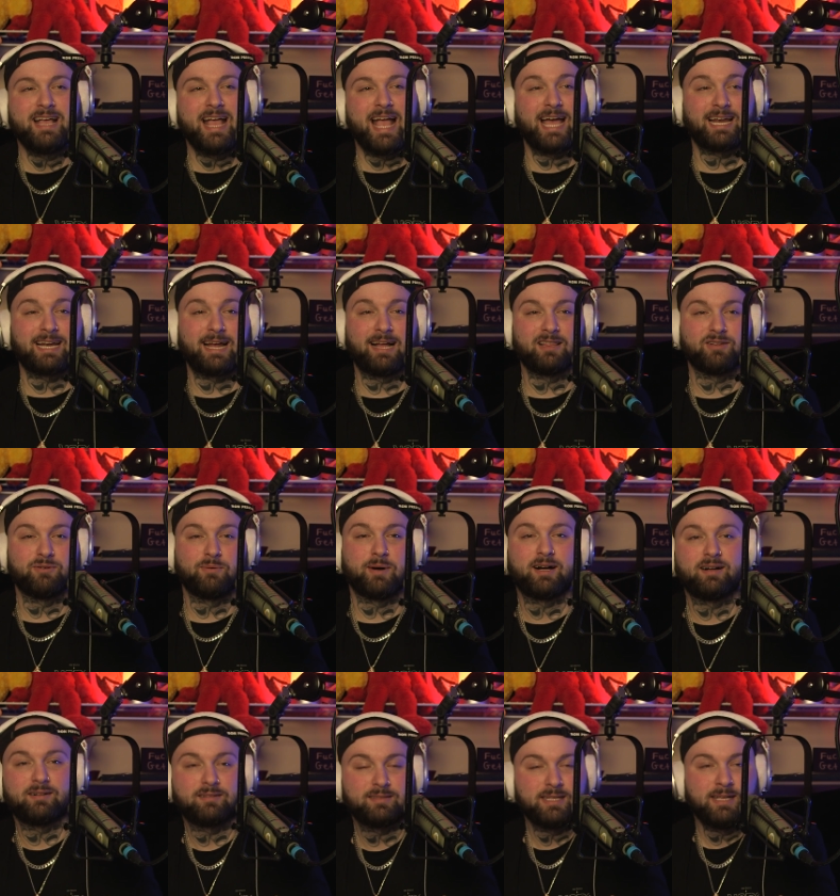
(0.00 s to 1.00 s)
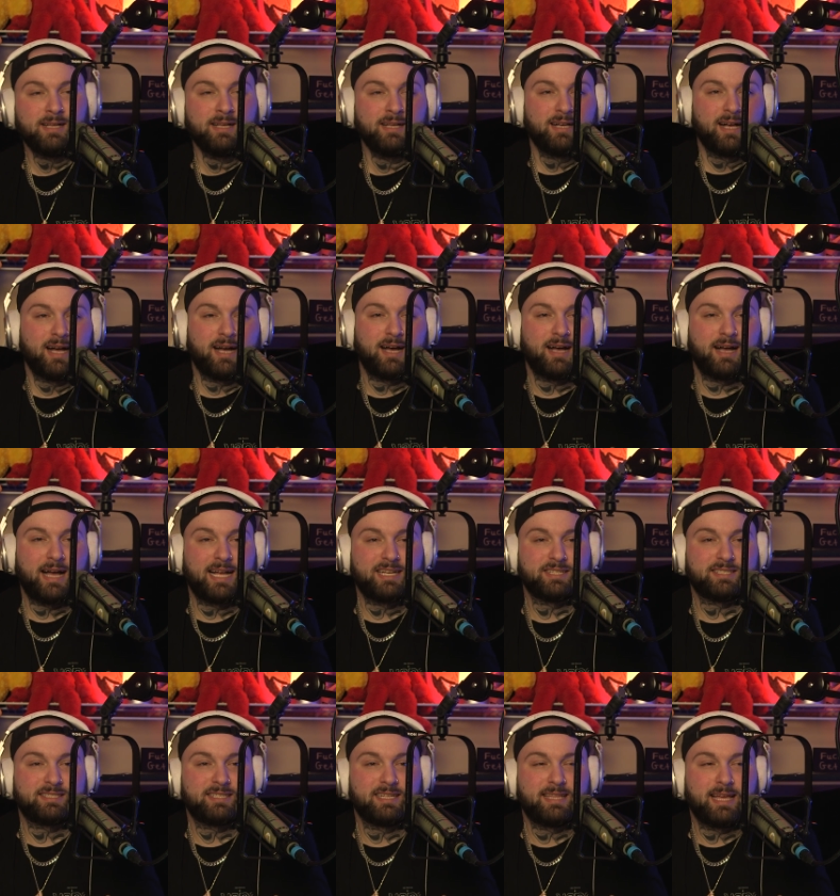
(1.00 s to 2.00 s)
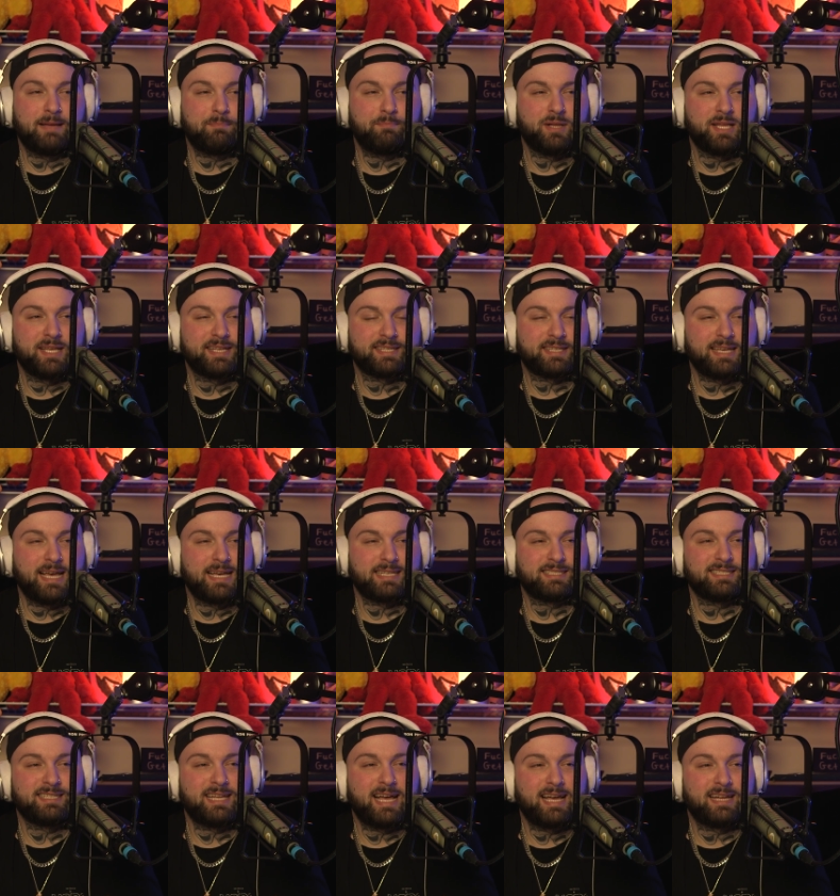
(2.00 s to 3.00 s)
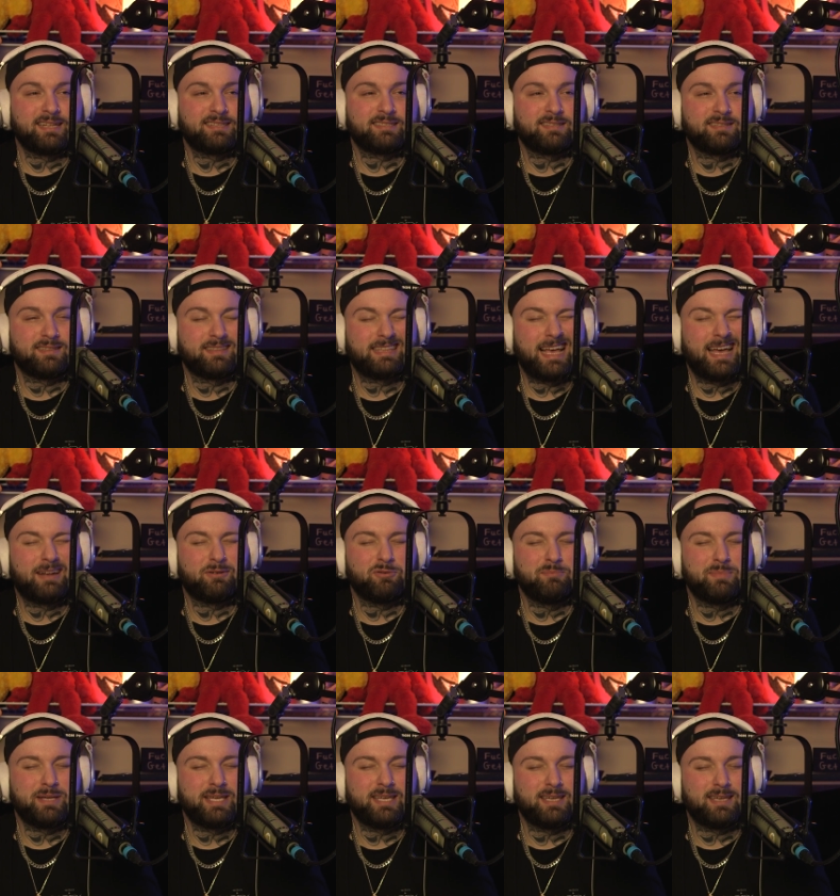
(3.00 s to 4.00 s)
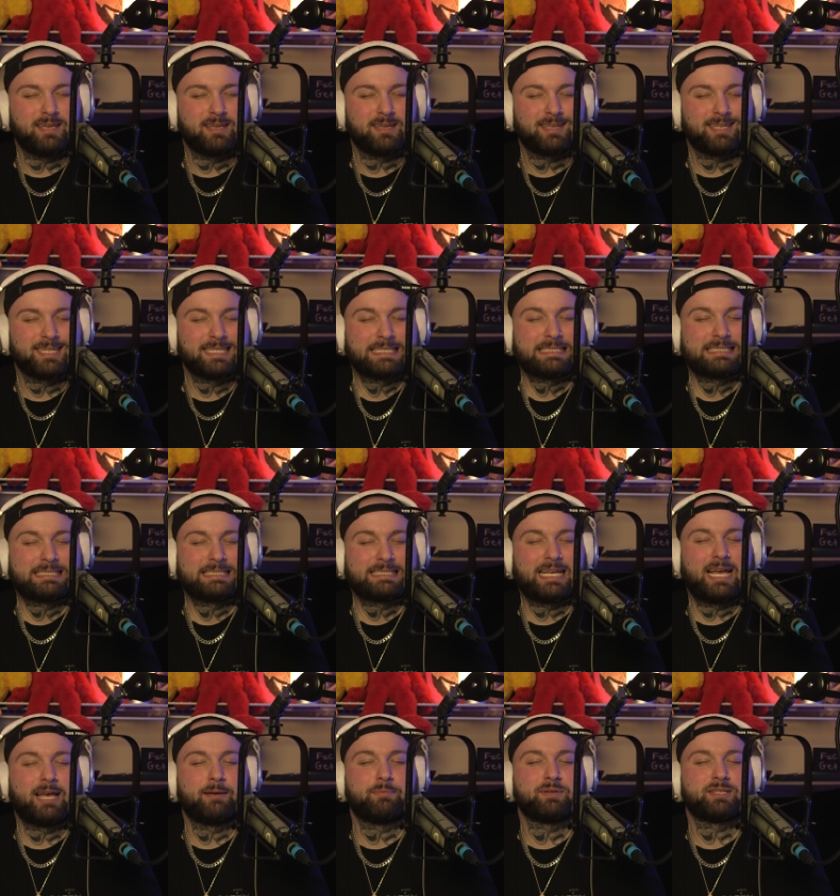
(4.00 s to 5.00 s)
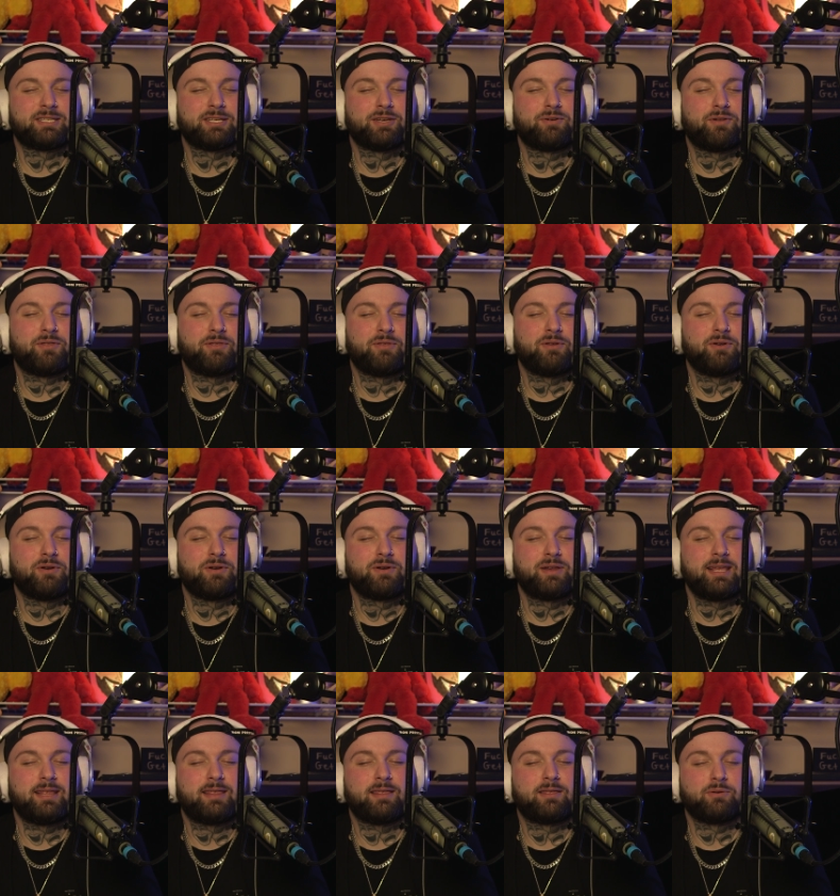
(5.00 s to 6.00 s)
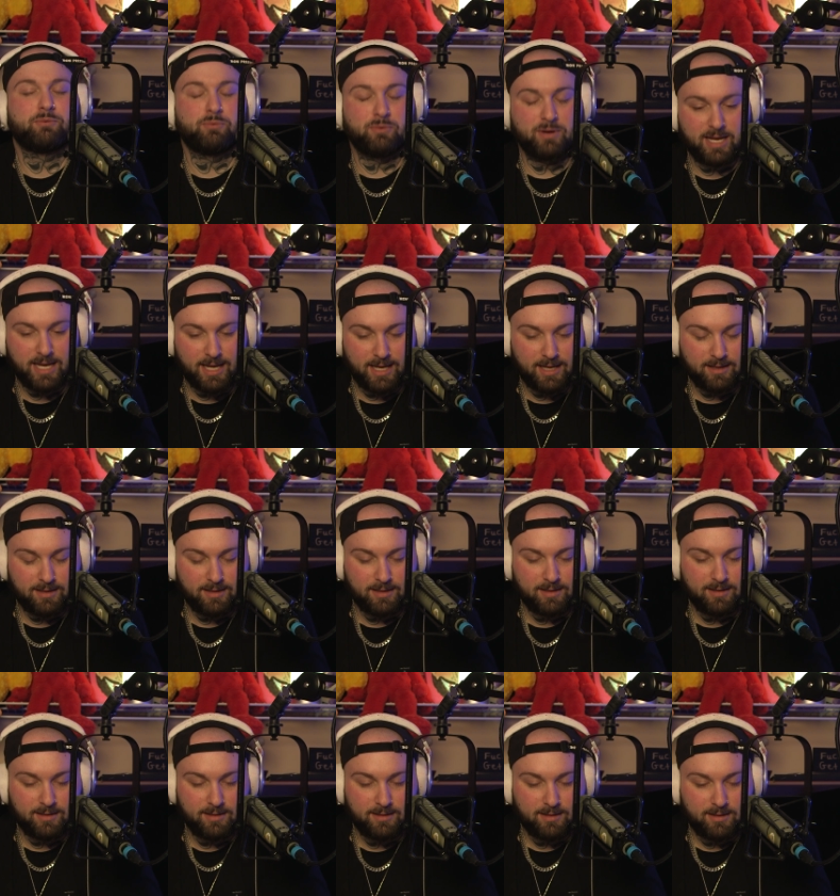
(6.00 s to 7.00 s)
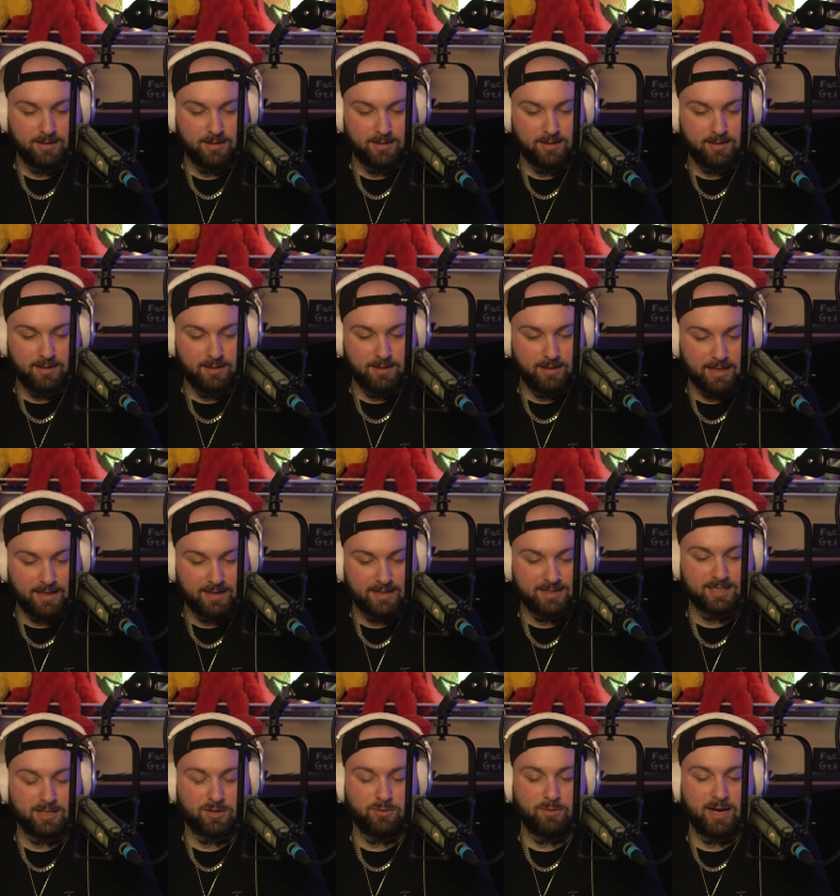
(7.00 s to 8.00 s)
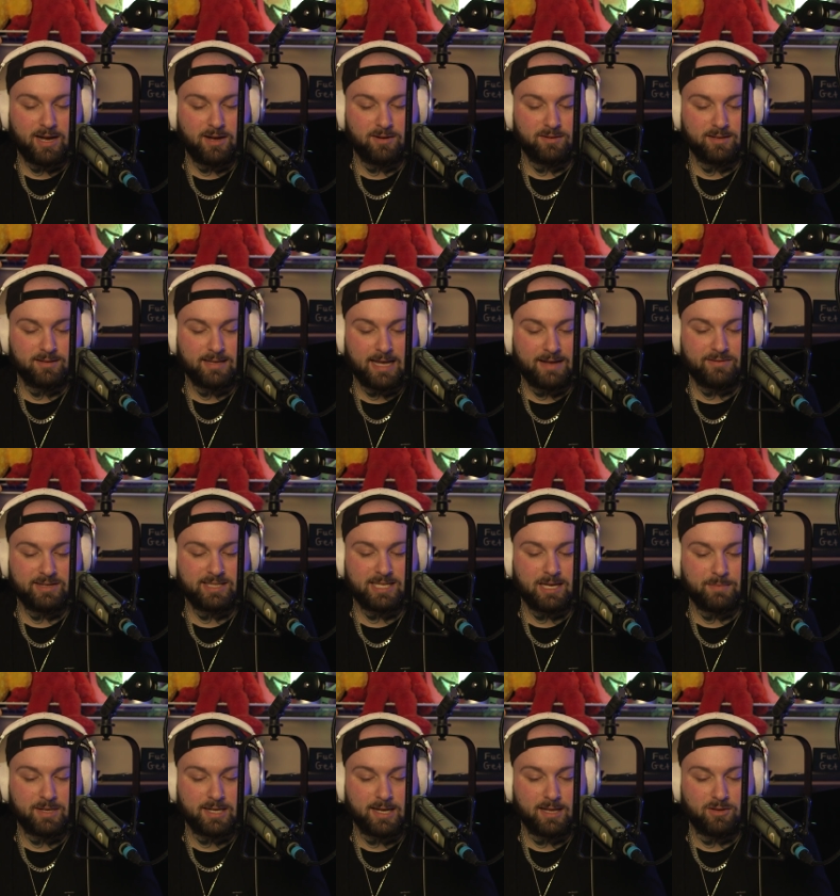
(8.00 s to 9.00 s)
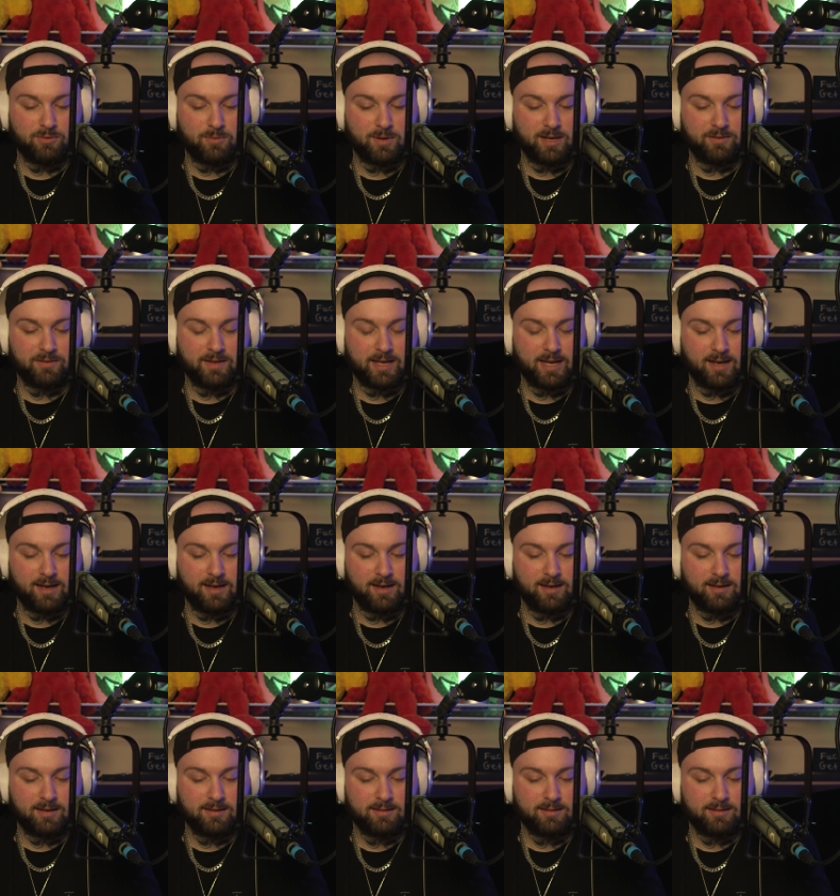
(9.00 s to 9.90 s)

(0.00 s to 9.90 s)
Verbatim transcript: at LOL. Uh, I just did that place last night. That'll be episode 33. And it's a crowd every time at LOL, they are uh,